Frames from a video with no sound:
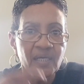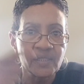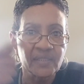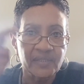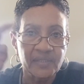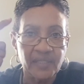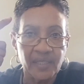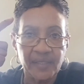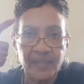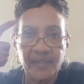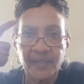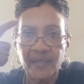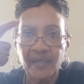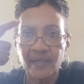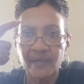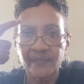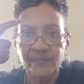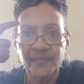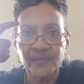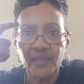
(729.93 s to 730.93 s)
got to
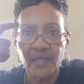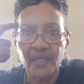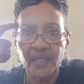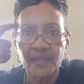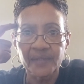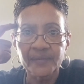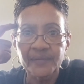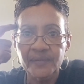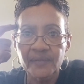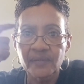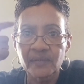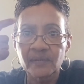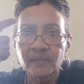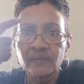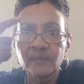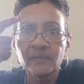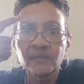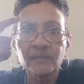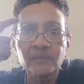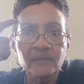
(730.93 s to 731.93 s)
have that,
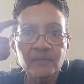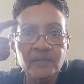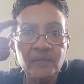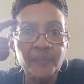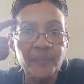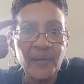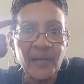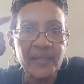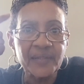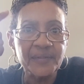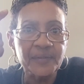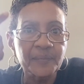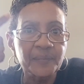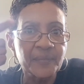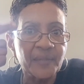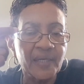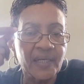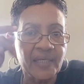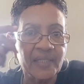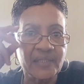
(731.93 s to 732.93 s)
the back of the
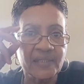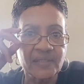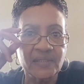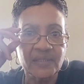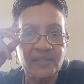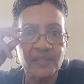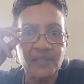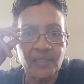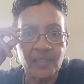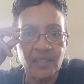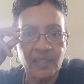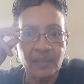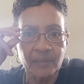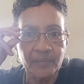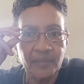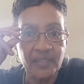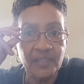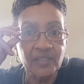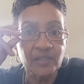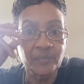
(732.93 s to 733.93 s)
mind. Uh,
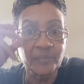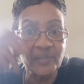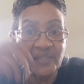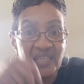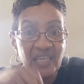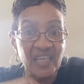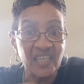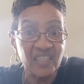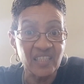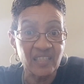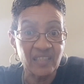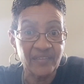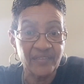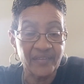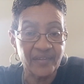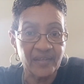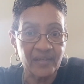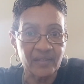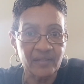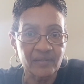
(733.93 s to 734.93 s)
it could be
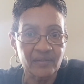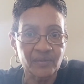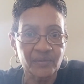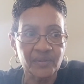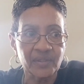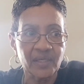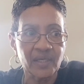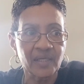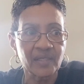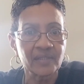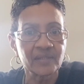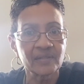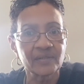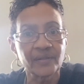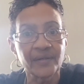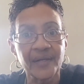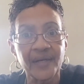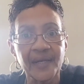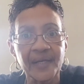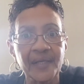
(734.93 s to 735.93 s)
anything, okay?
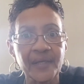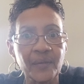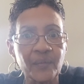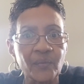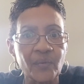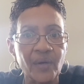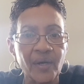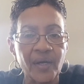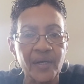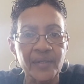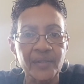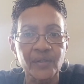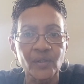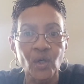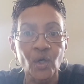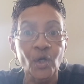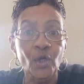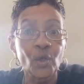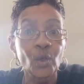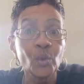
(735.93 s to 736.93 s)
Or anyone,
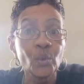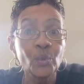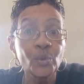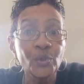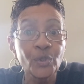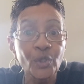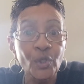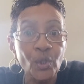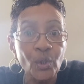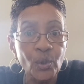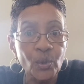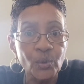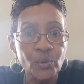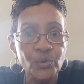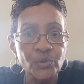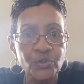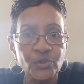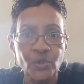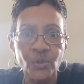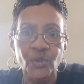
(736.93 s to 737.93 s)
or who
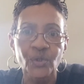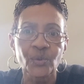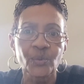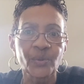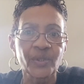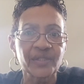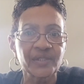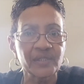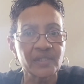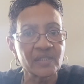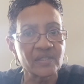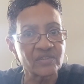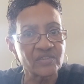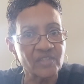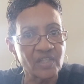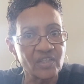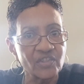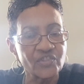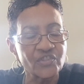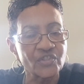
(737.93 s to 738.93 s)
knows, or what the
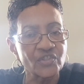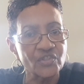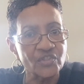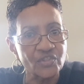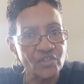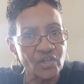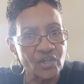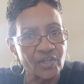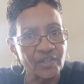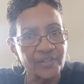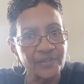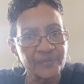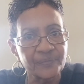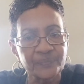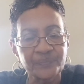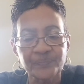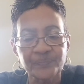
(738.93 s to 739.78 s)
intentions are.